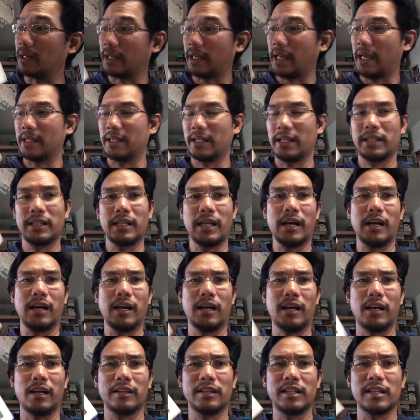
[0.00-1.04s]
And then
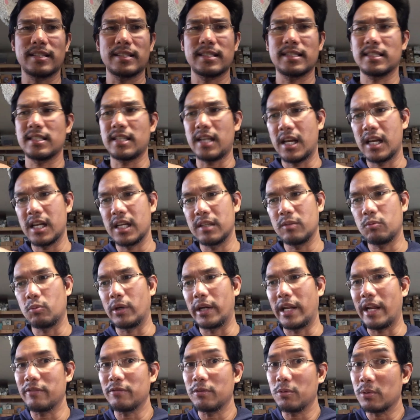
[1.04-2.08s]
the son,
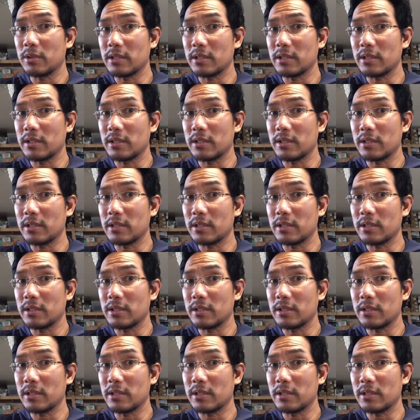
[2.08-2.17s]
whatever was